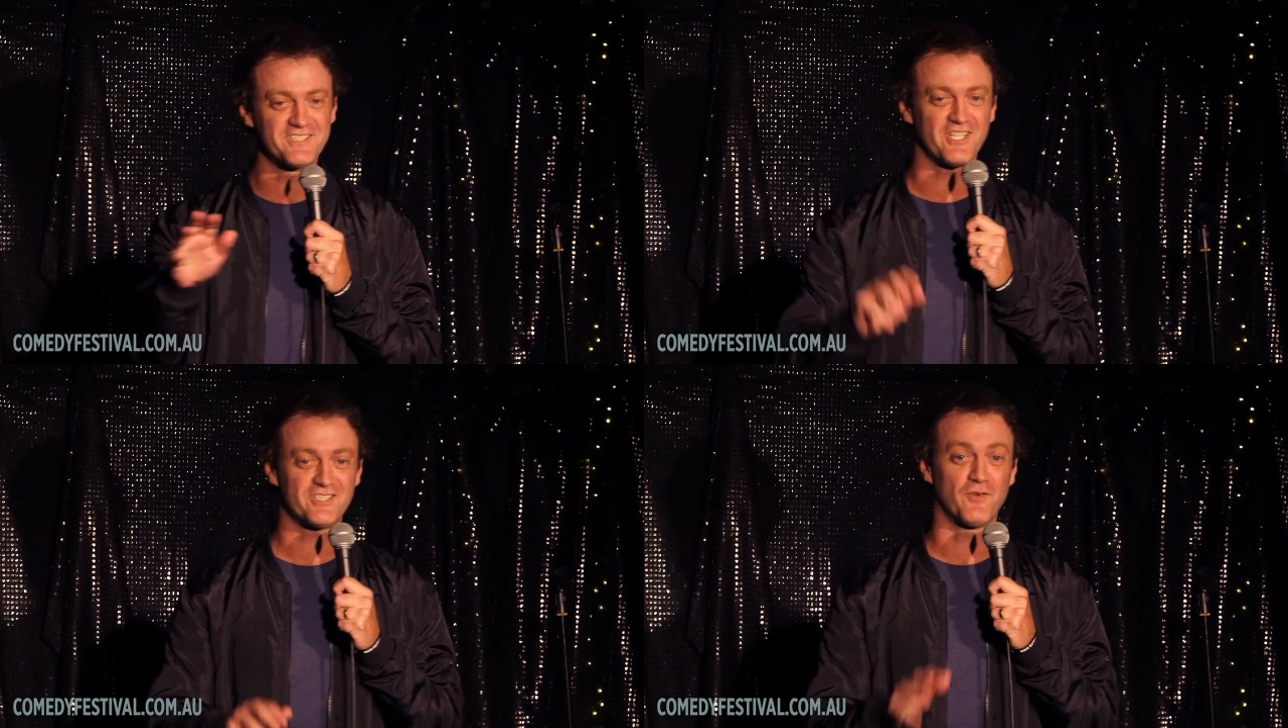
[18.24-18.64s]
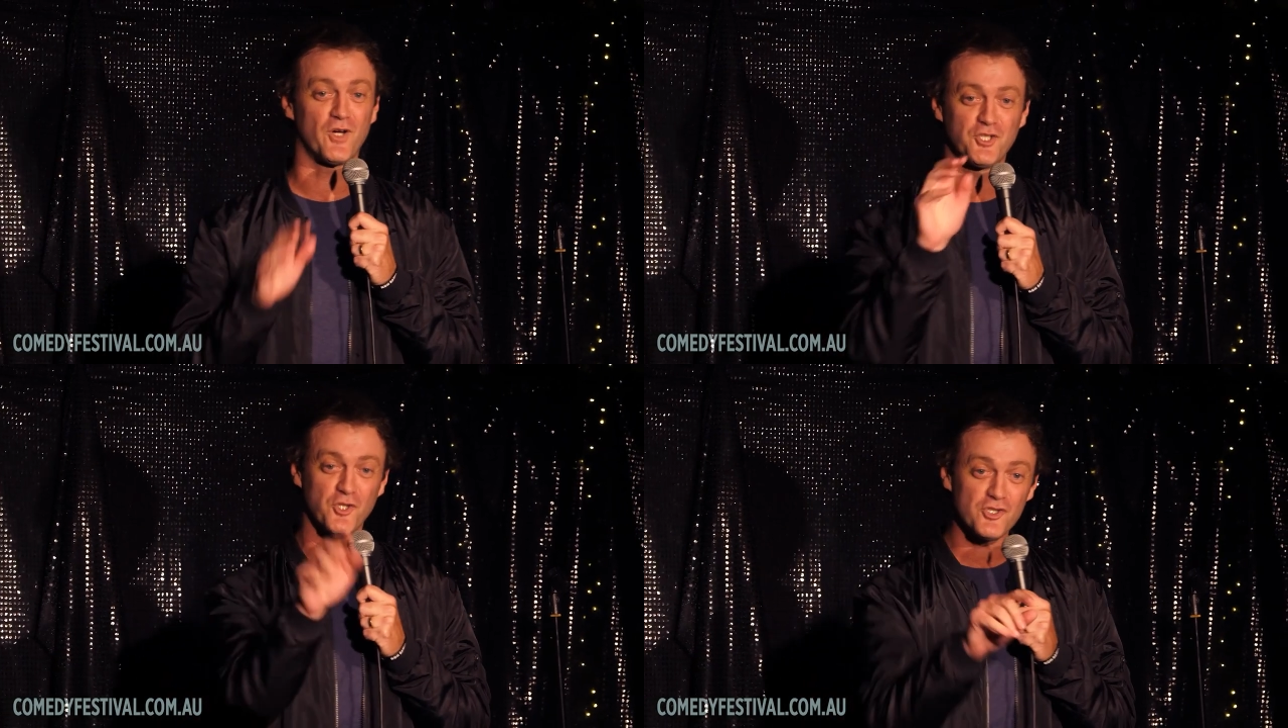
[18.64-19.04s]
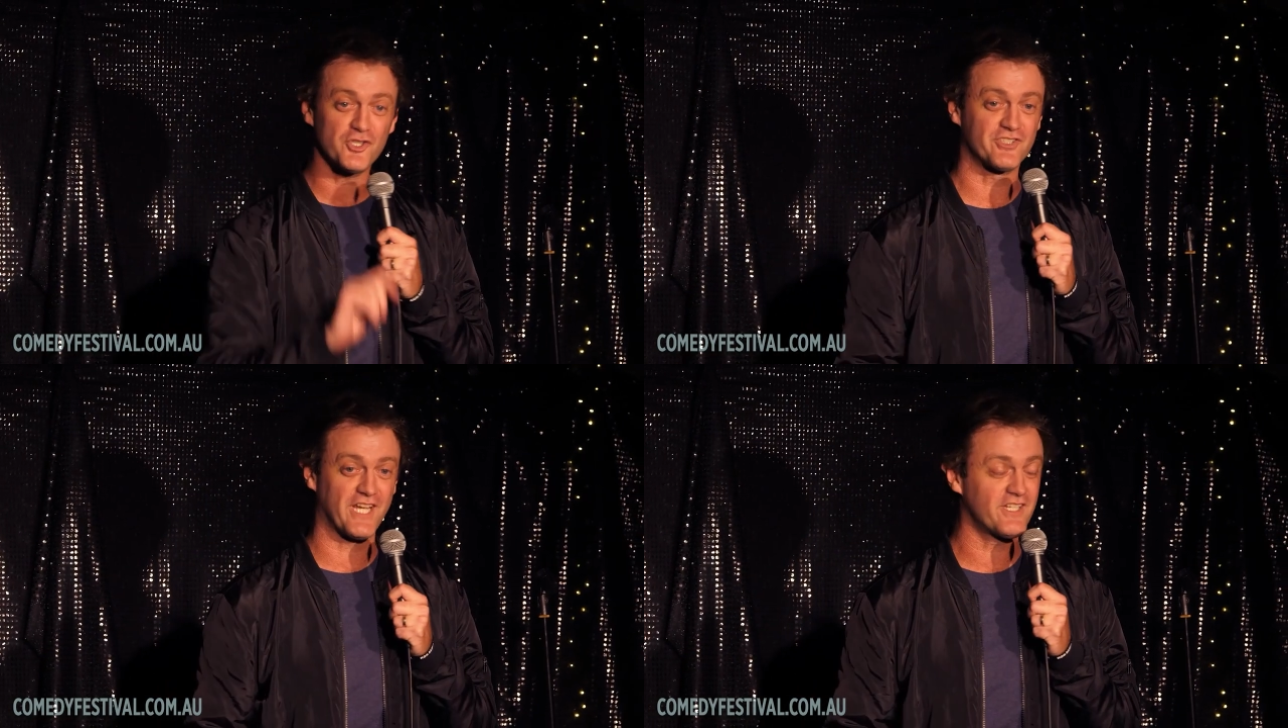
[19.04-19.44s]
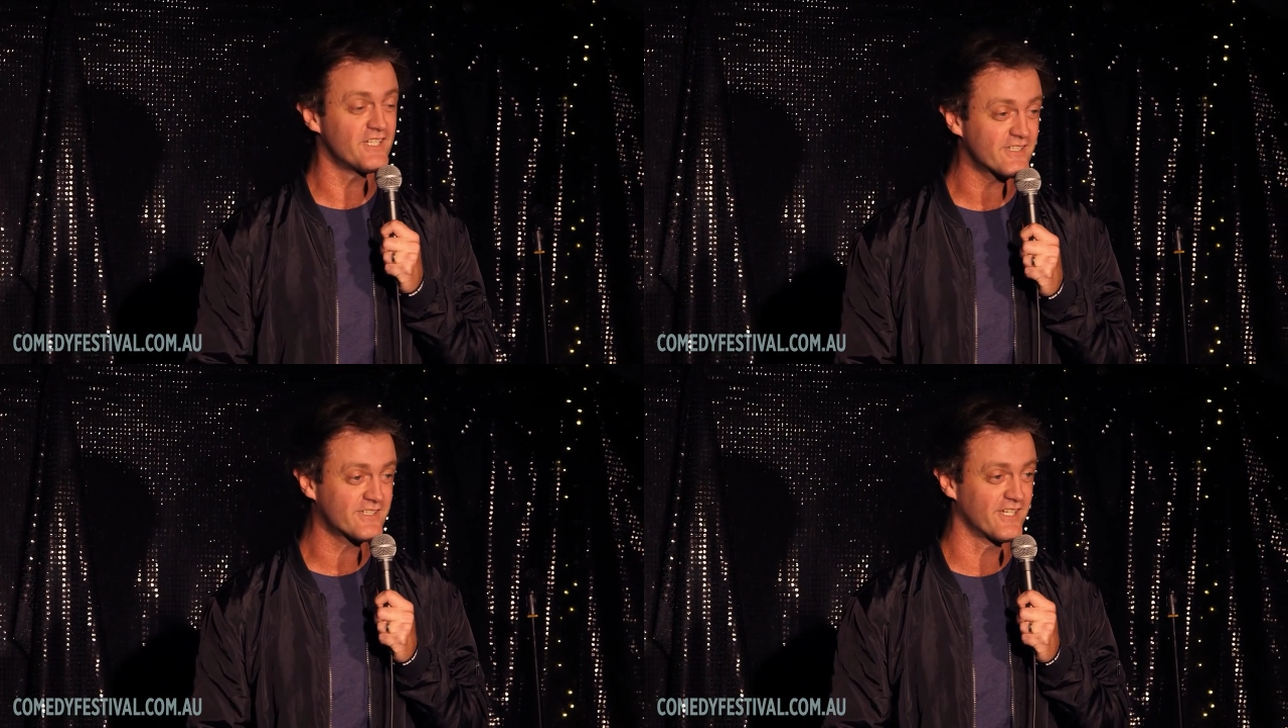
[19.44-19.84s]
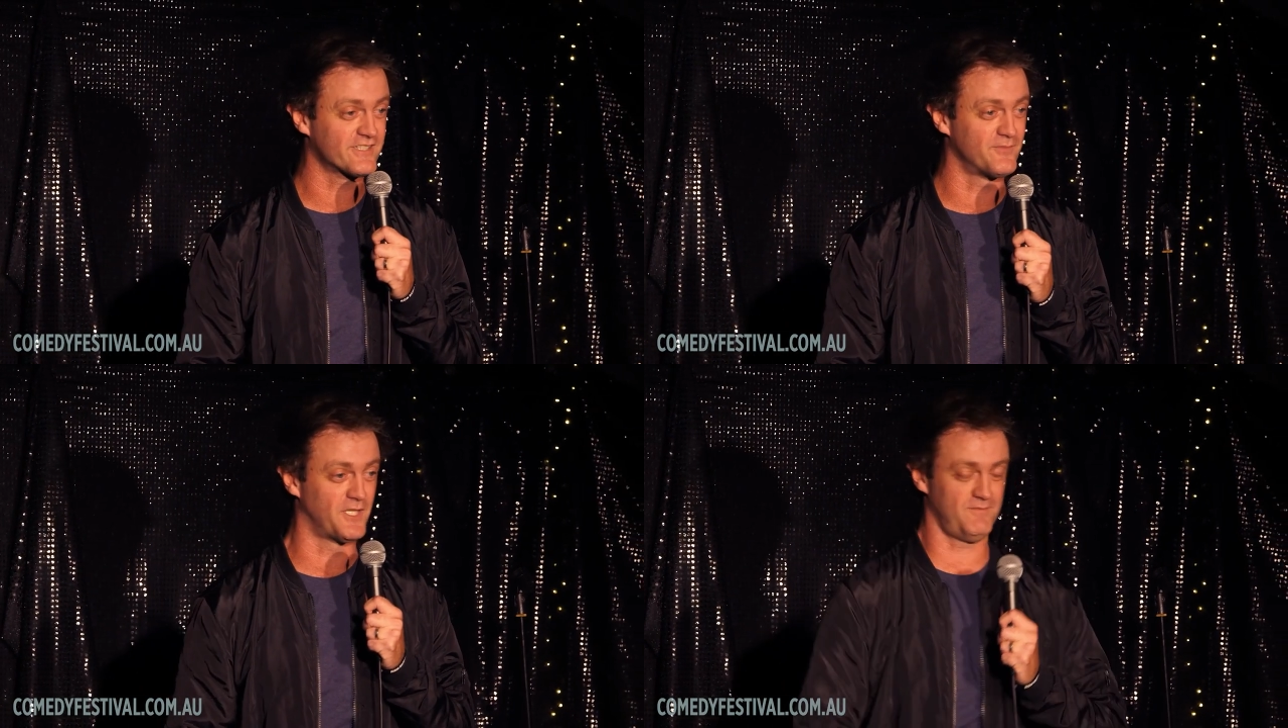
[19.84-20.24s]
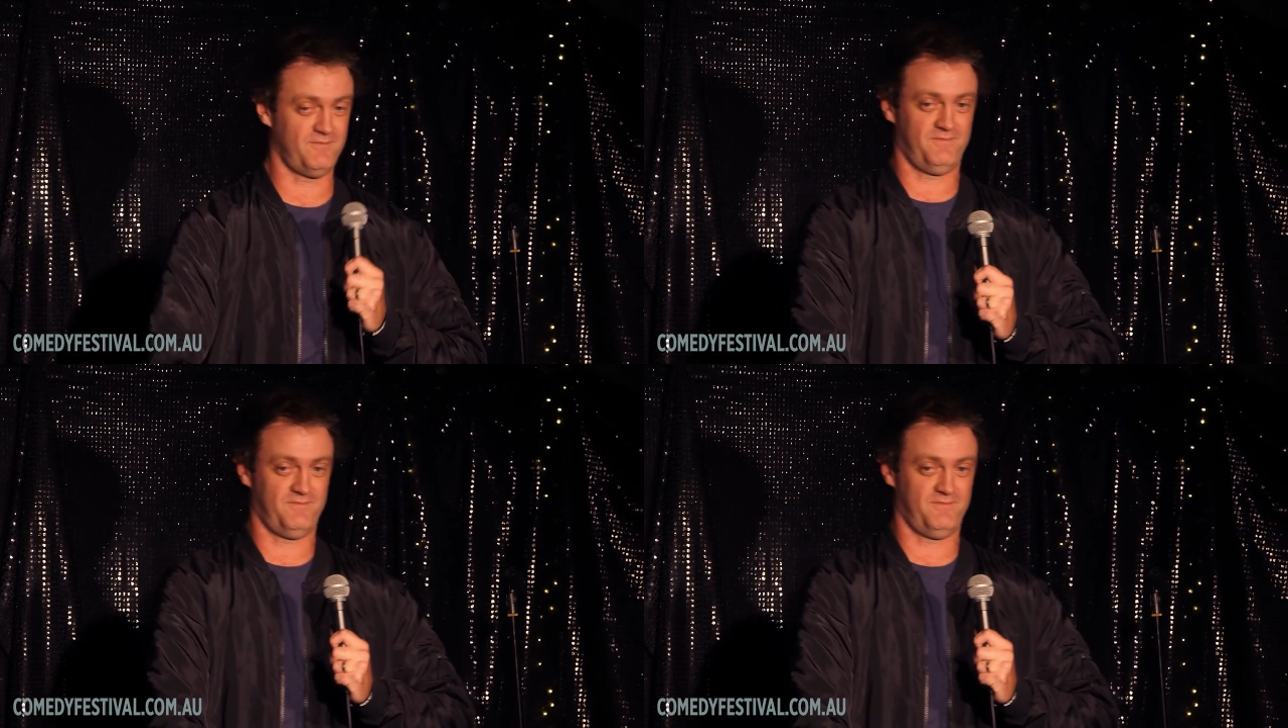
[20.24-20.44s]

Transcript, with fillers: suggestion of what you should say to your next customer.